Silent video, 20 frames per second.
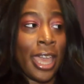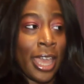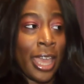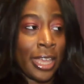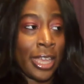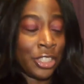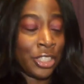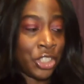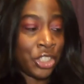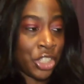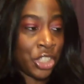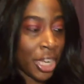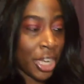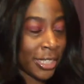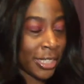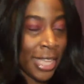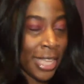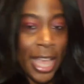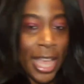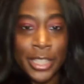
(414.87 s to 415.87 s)
a
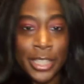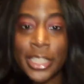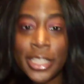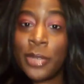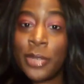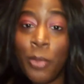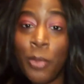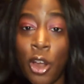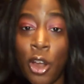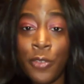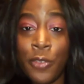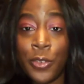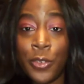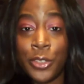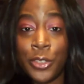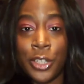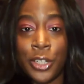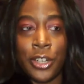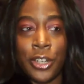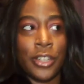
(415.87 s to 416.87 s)
gigantic
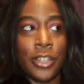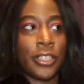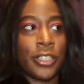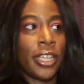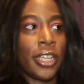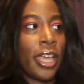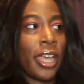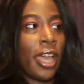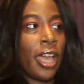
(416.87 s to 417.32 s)
Marvel nerd,